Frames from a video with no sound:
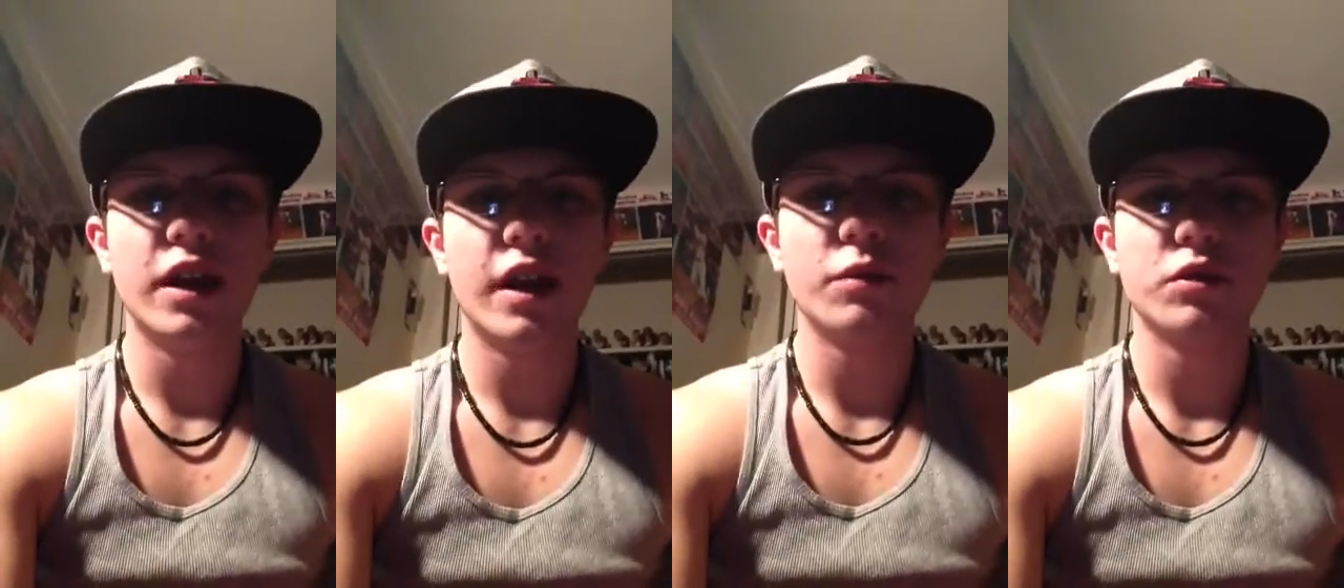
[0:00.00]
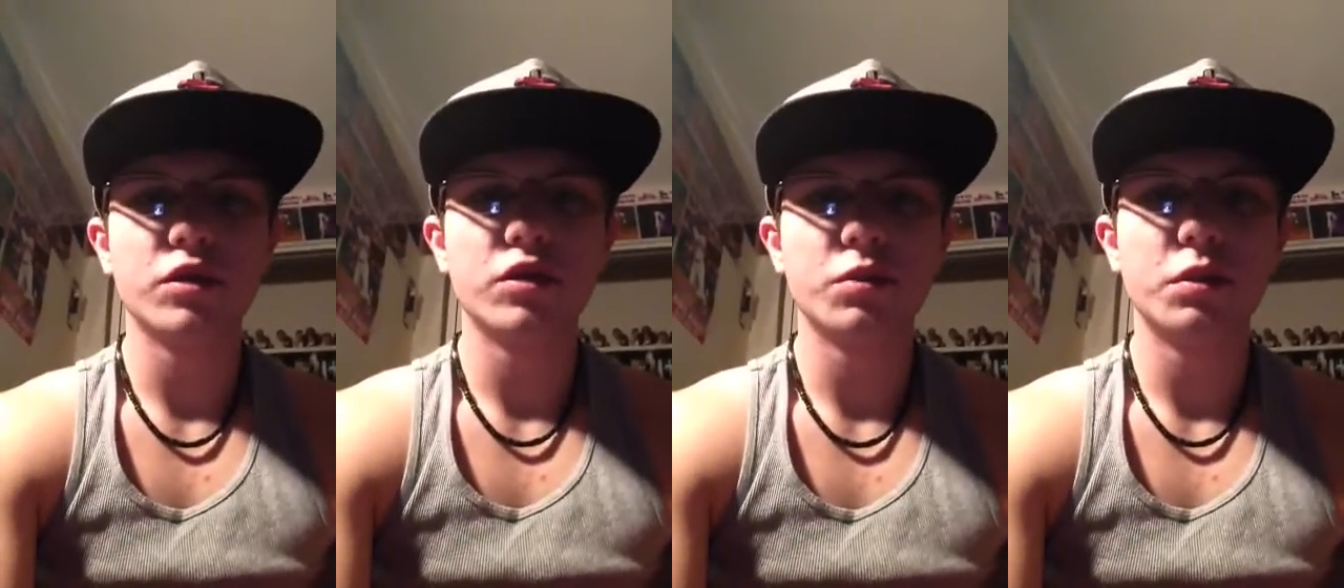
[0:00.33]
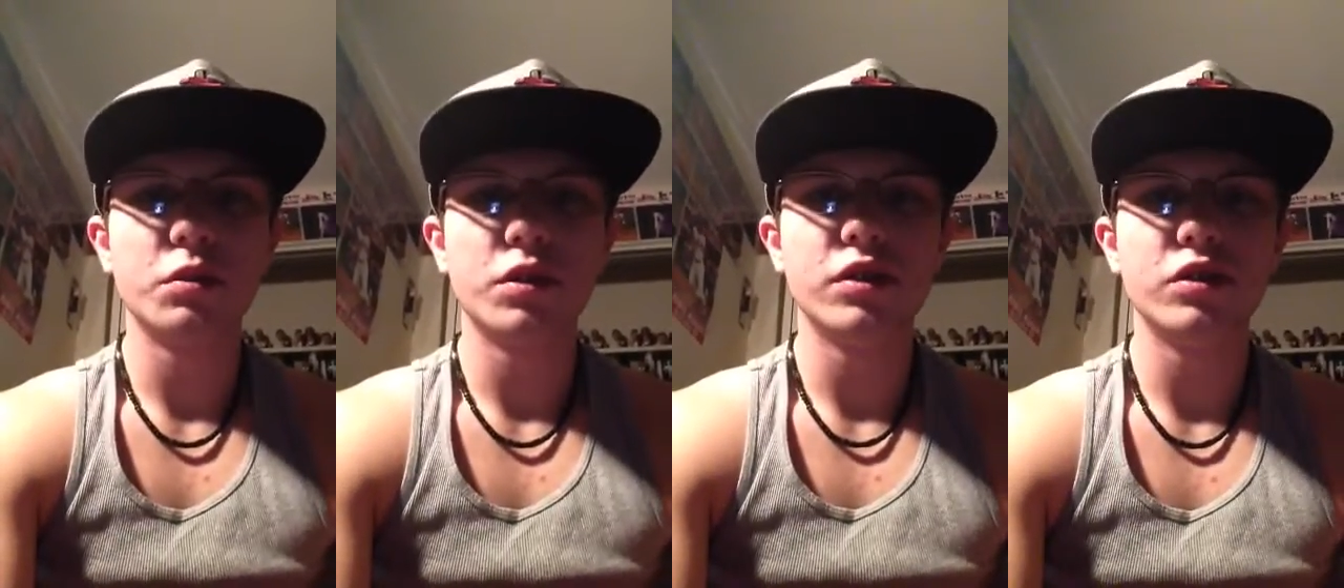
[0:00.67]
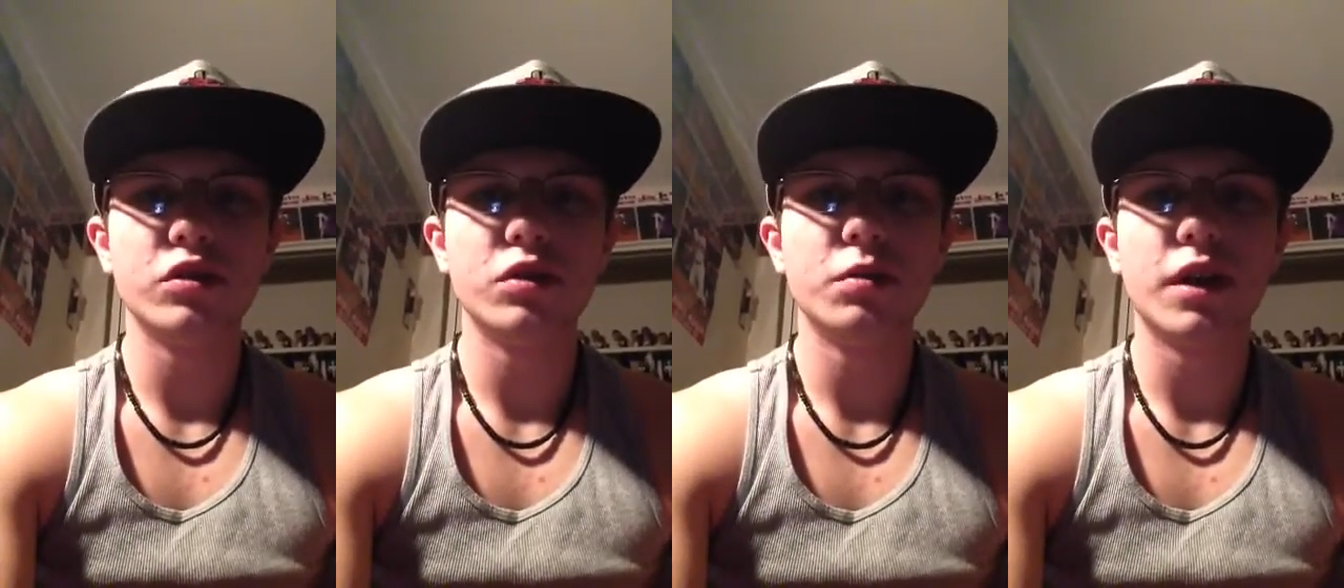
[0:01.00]
yeah, I'm sure some people
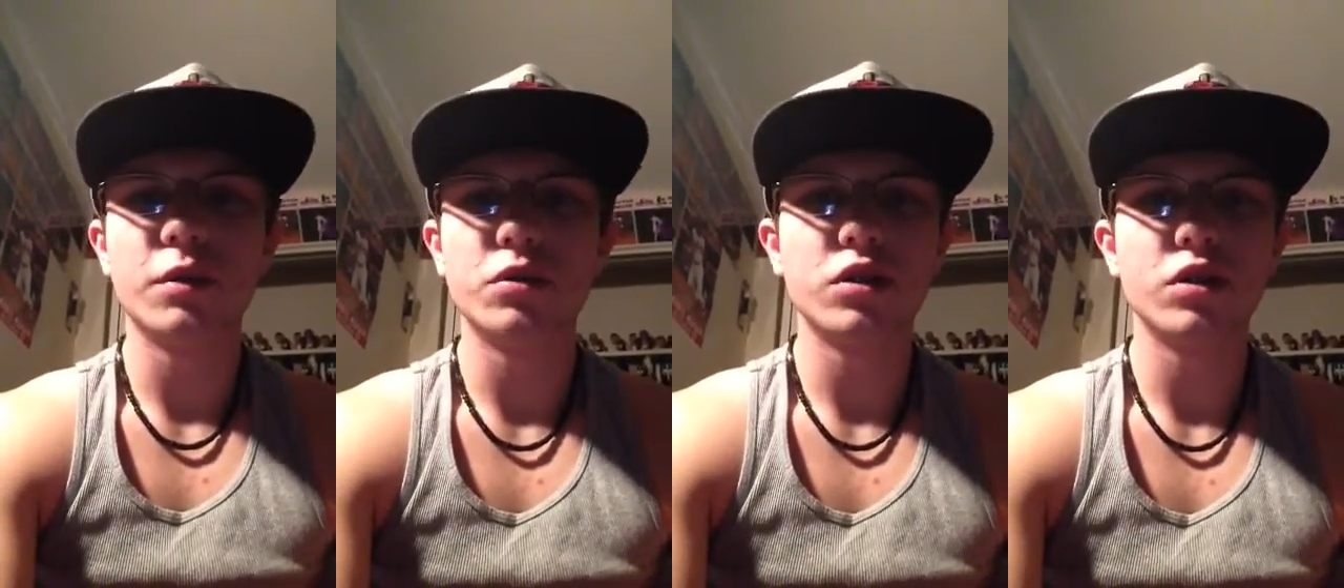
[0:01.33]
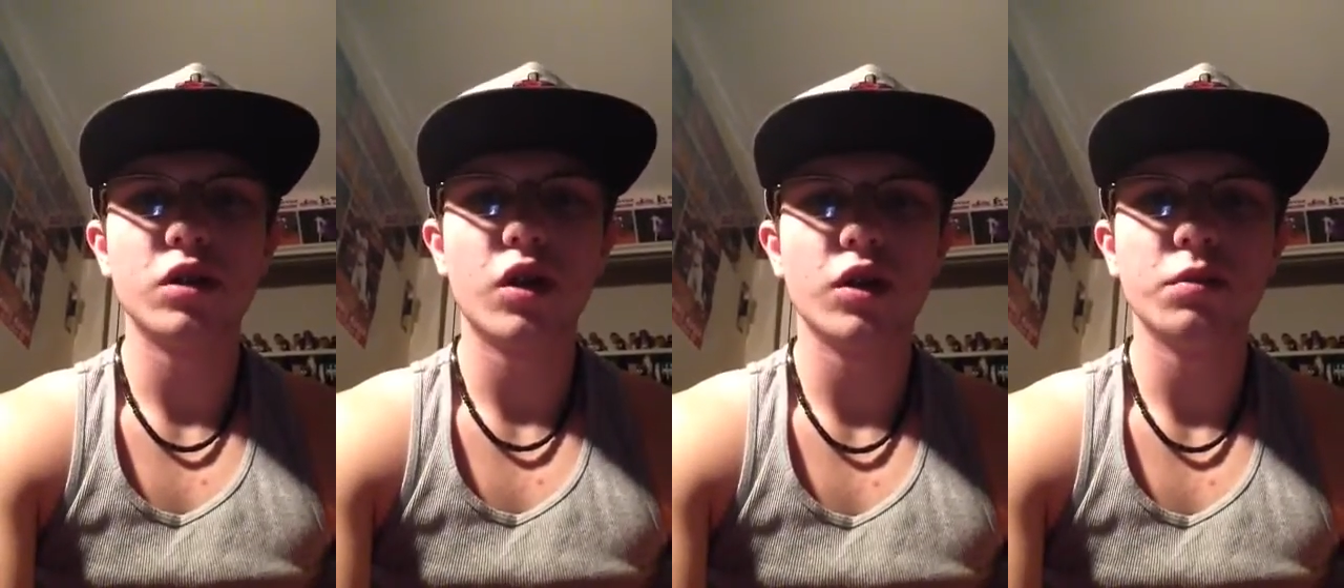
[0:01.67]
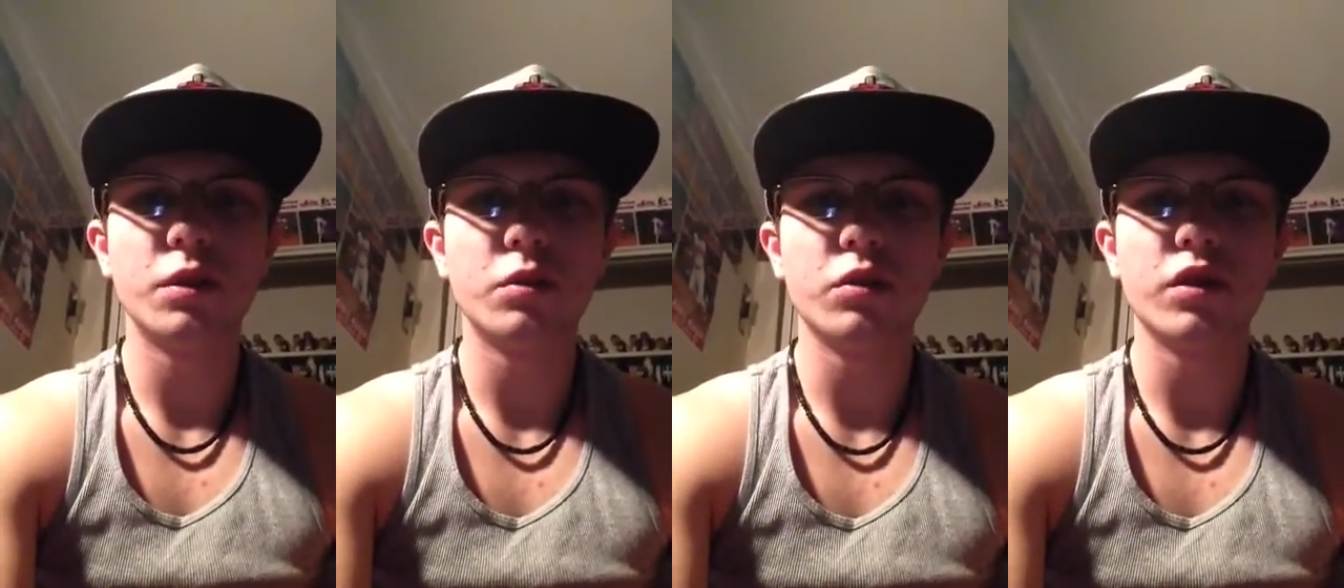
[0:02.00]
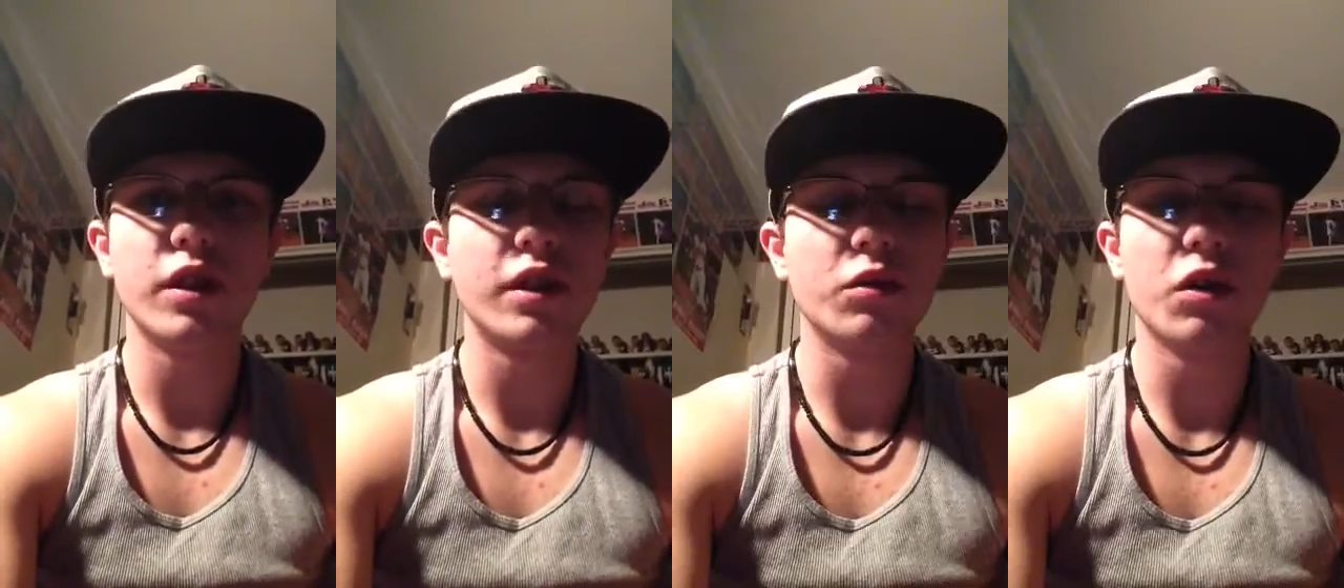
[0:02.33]
listen to it, but I'm sure, you know, other people
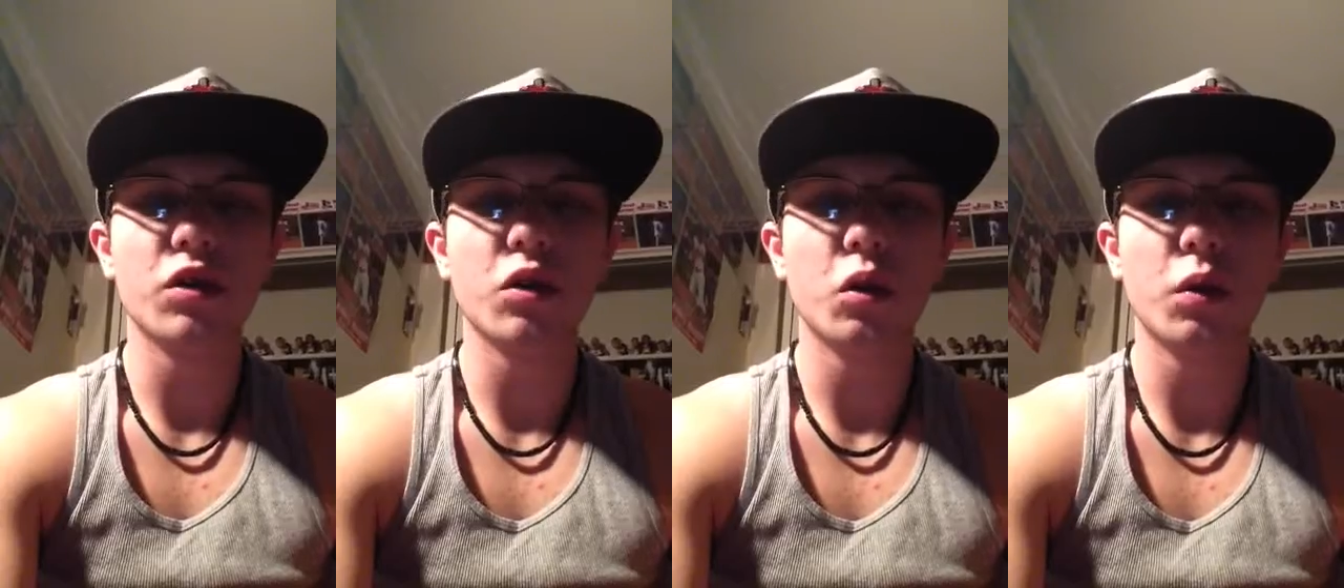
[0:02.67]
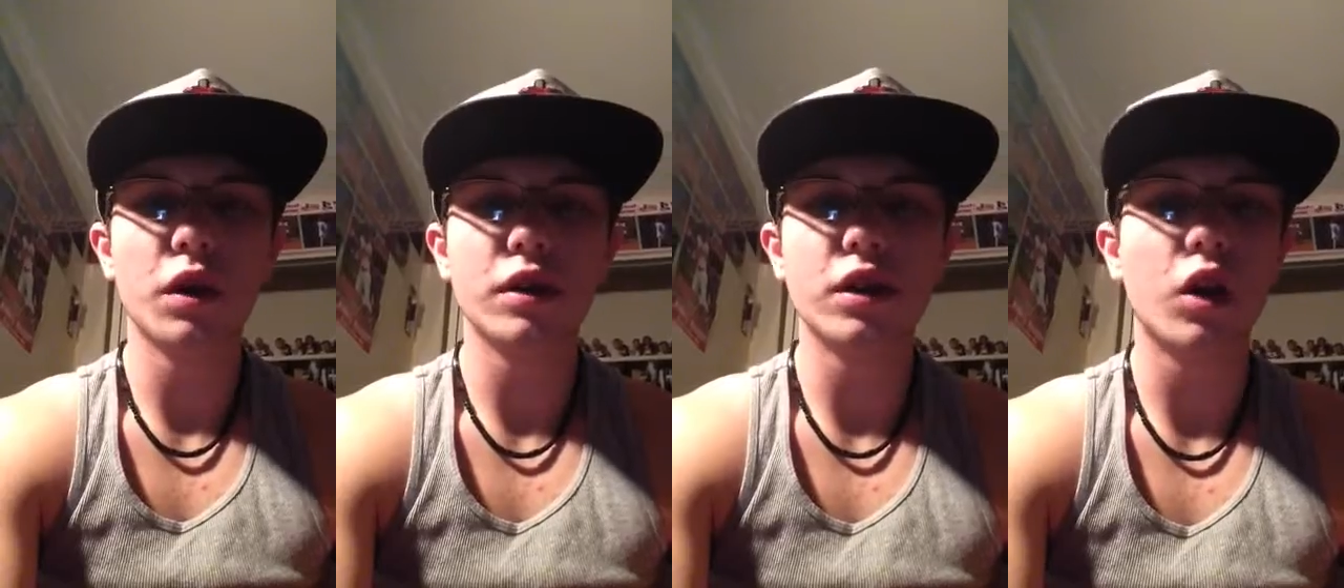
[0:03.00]
were like, you wanna know what?